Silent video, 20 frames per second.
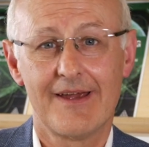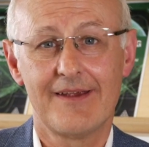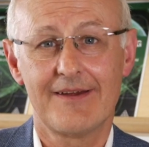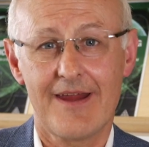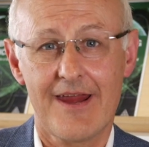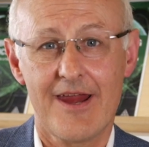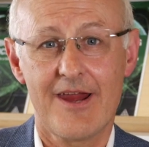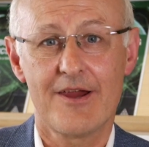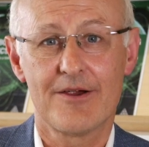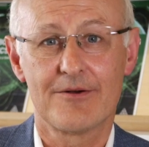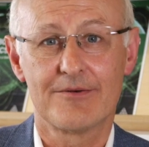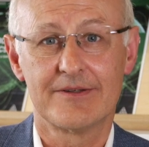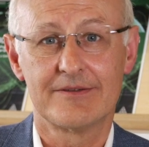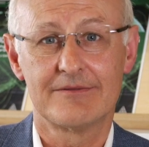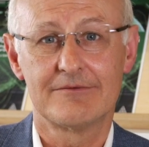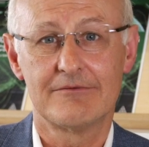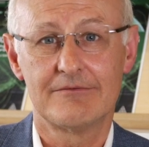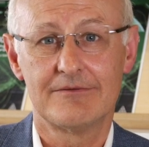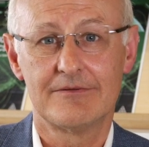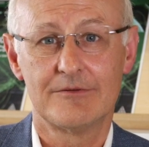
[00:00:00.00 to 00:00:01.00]
like air
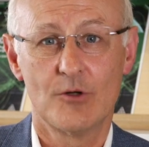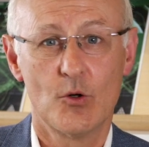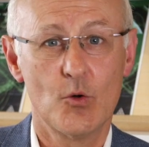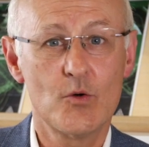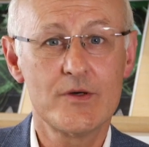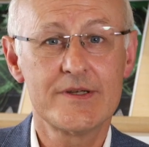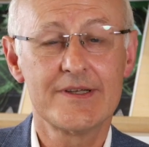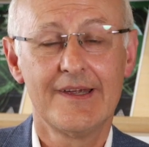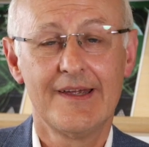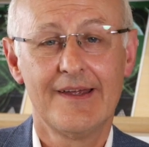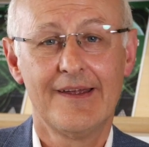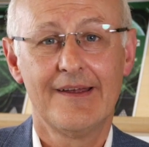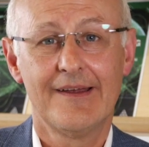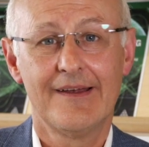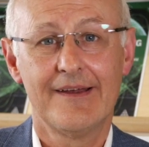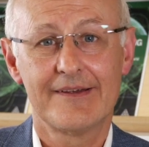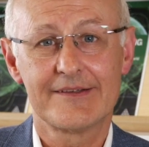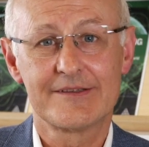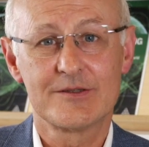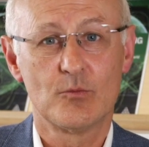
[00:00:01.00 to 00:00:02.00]
and road
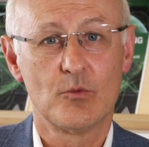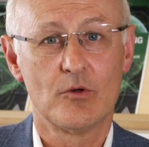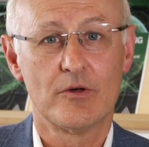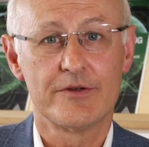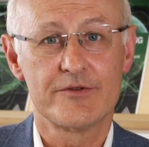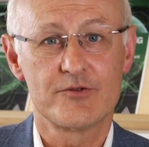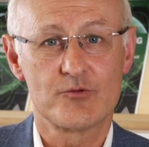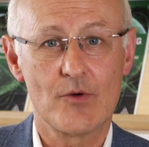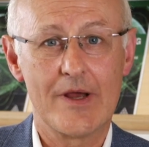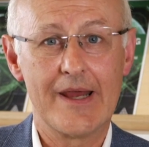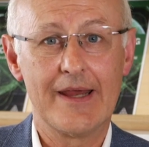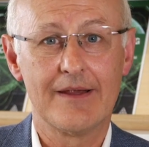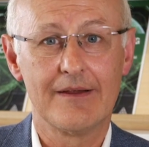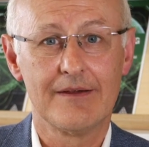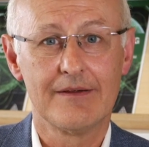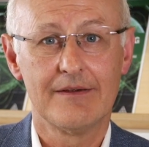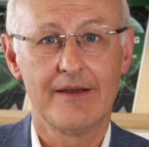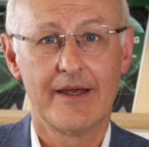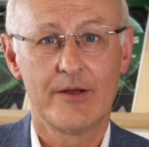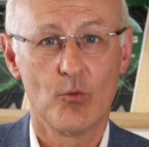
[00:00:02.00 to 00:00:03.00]
towards
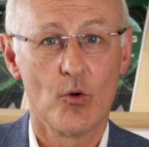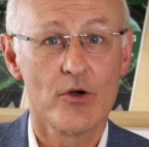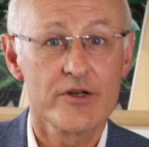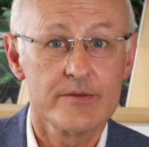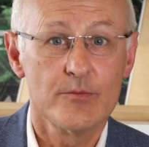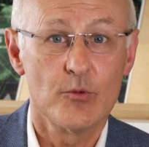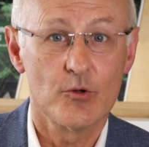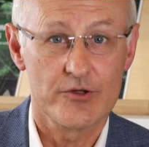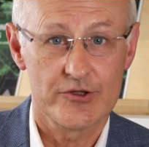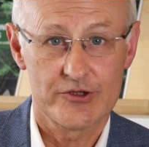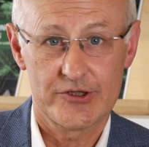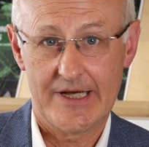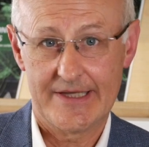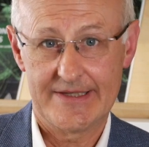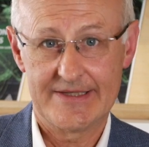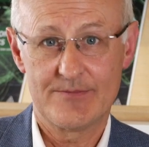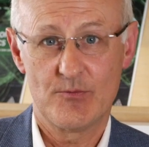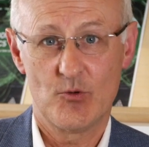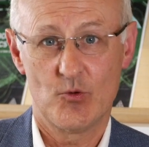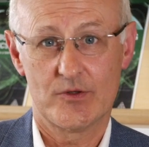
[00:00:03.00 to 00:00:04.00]
rail and waterborne
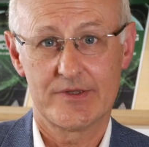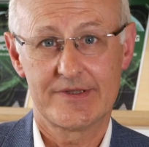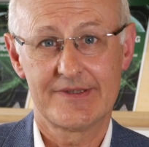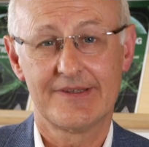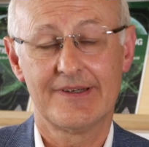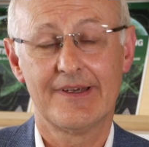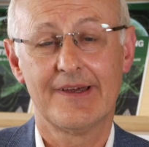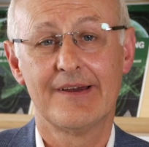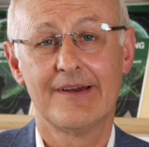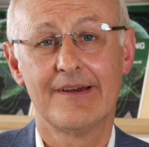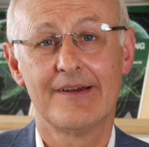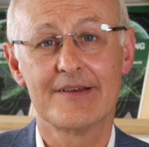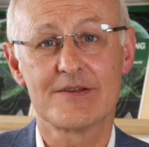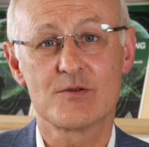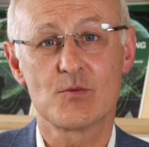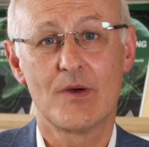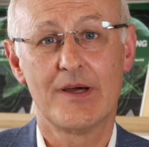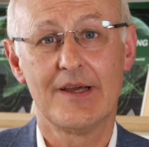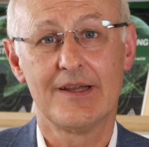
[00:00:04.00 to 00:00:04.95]
transport as